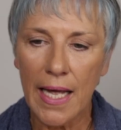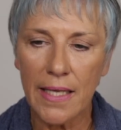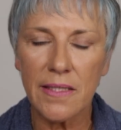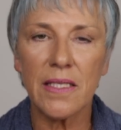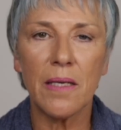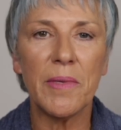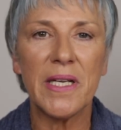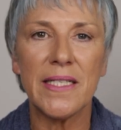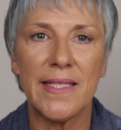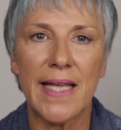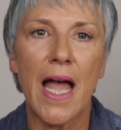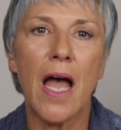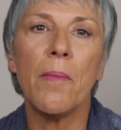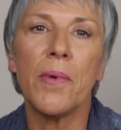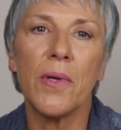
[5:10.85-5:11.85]
and some
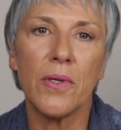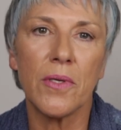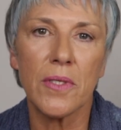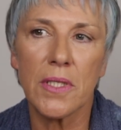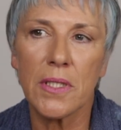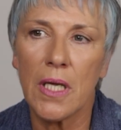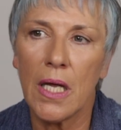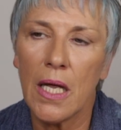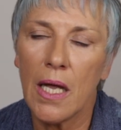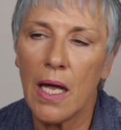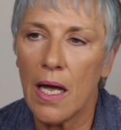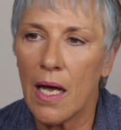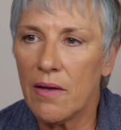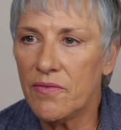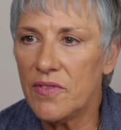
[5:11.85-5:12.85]
examples
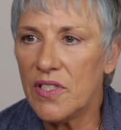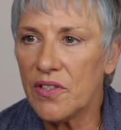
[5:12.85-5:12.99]
of